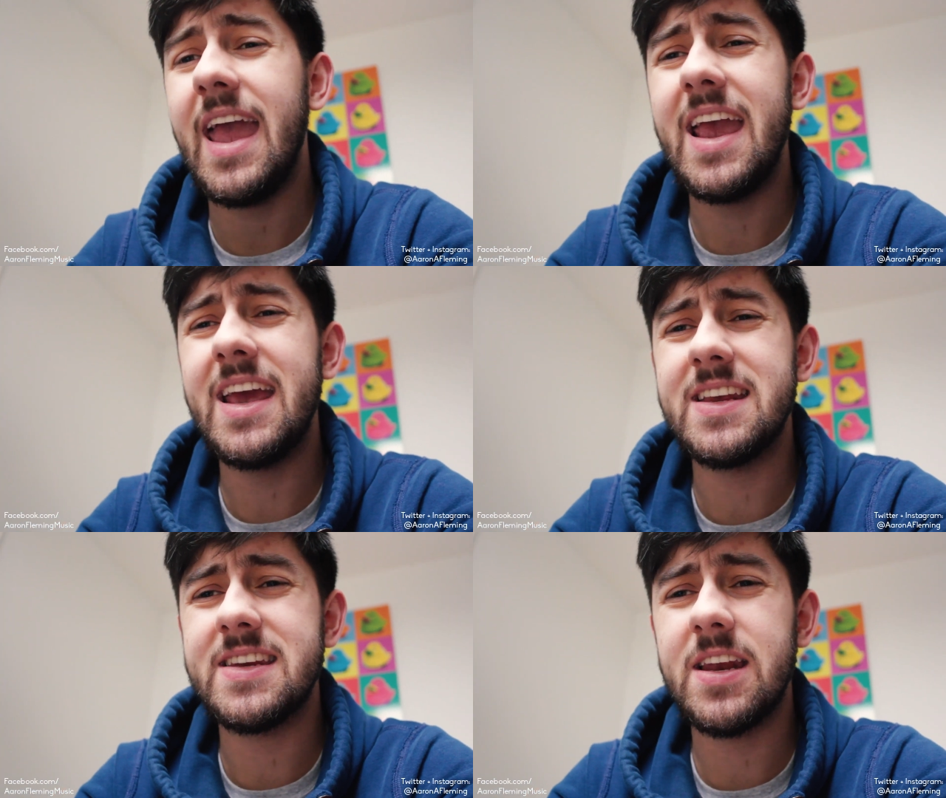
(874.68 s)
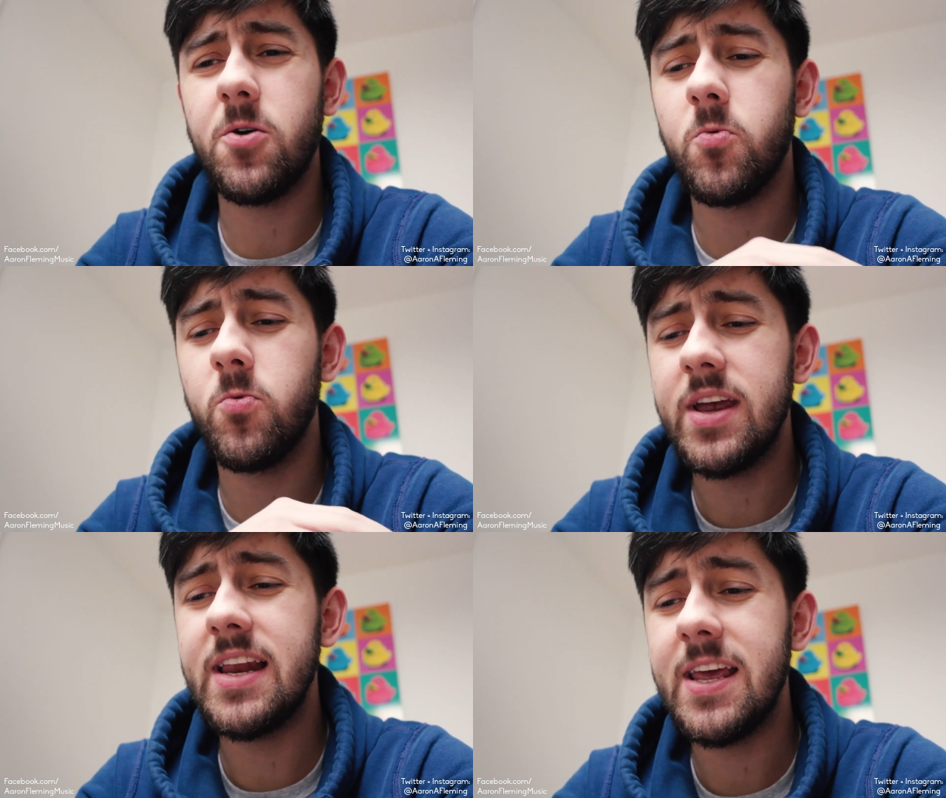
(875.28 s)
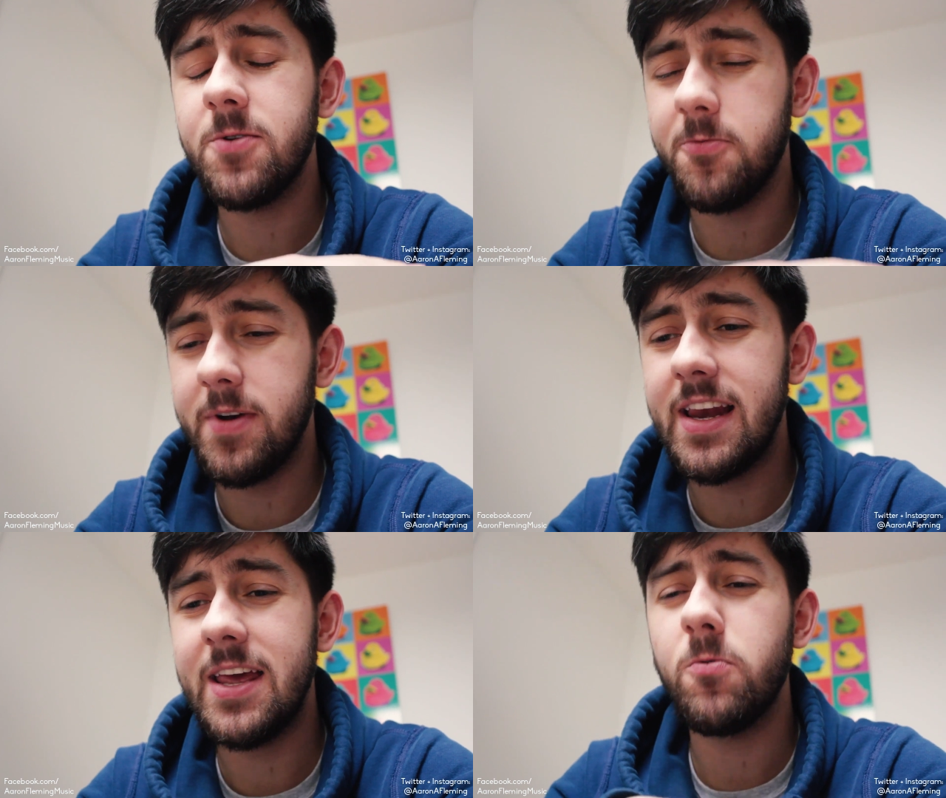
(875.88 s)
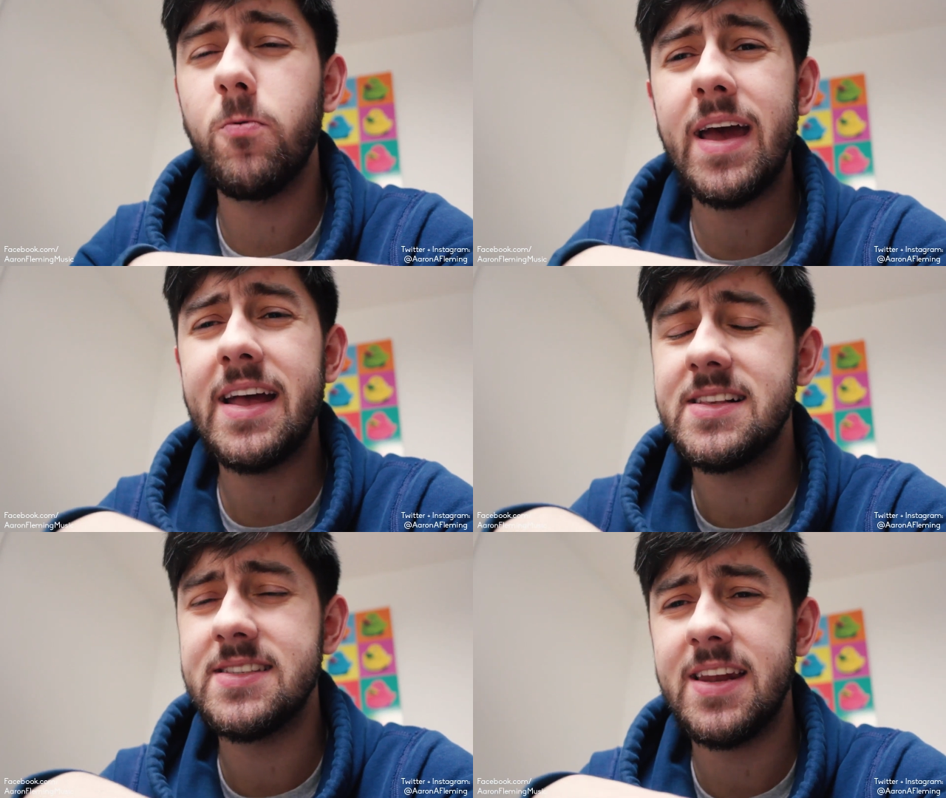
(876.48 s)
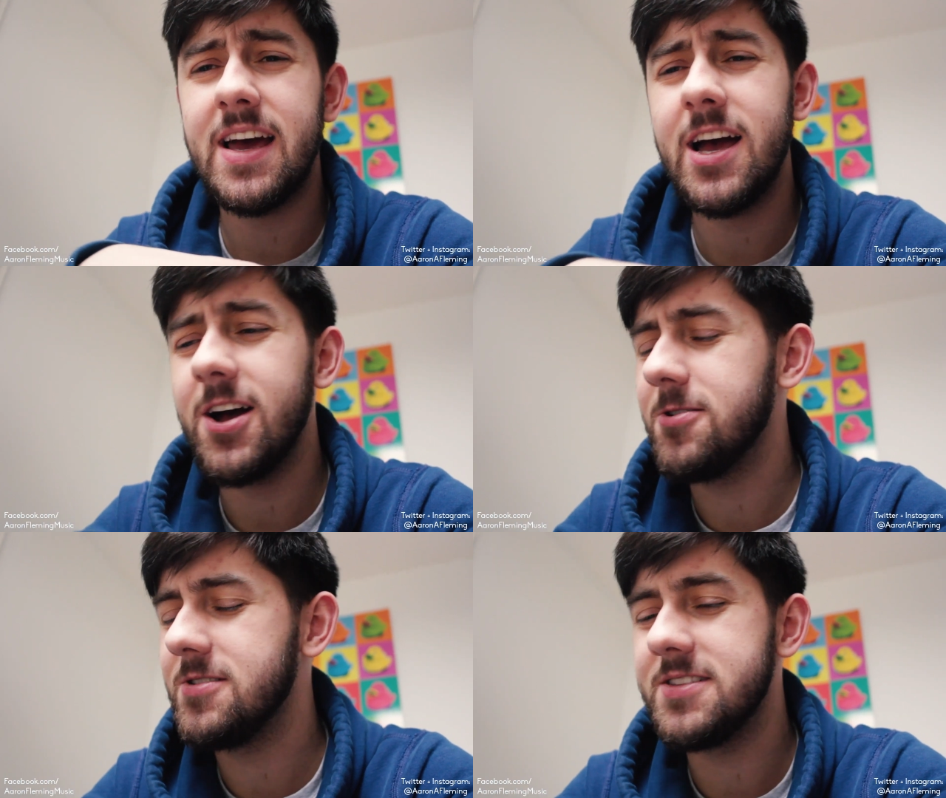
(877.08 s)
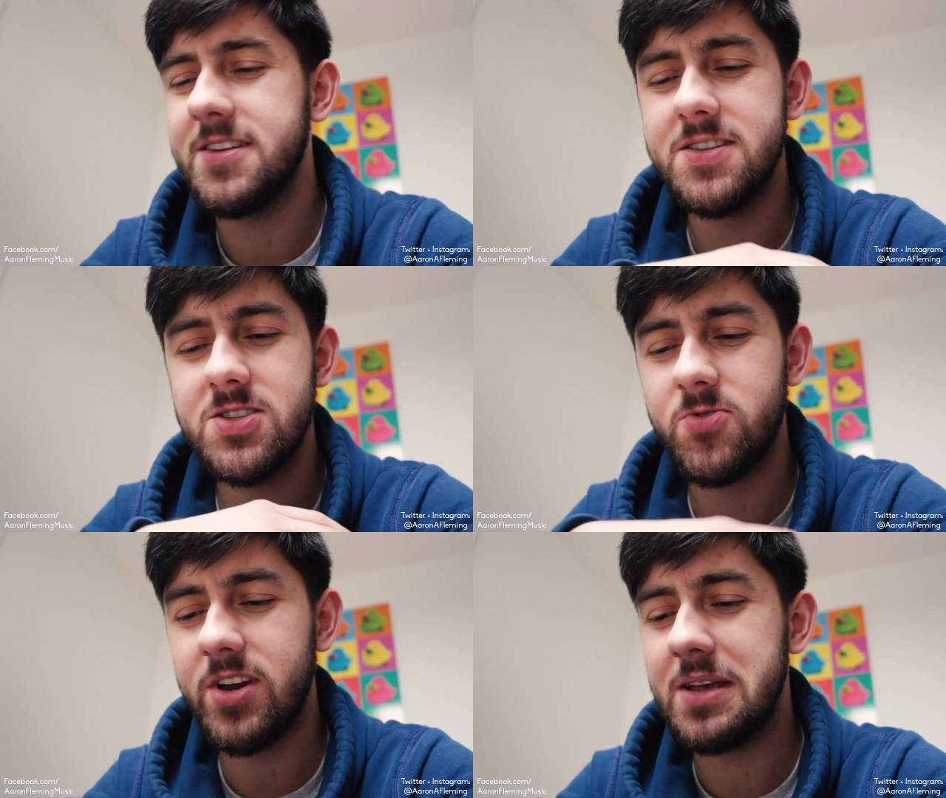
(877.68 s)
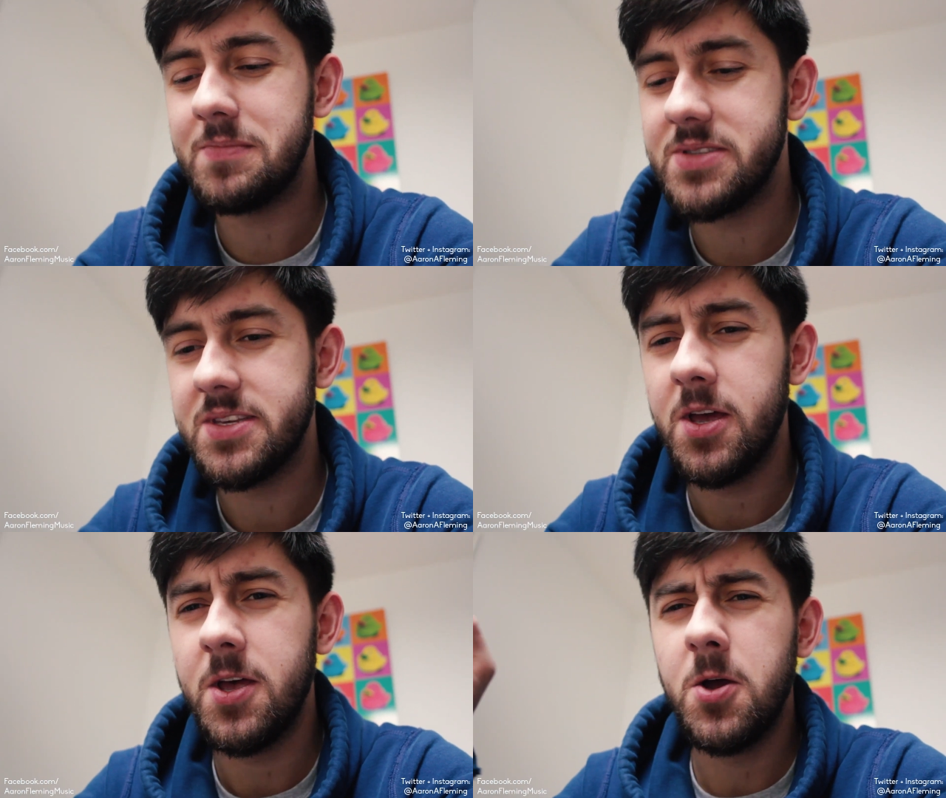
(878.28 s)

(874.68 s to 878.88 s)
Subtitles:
it really wails and howls and it screams.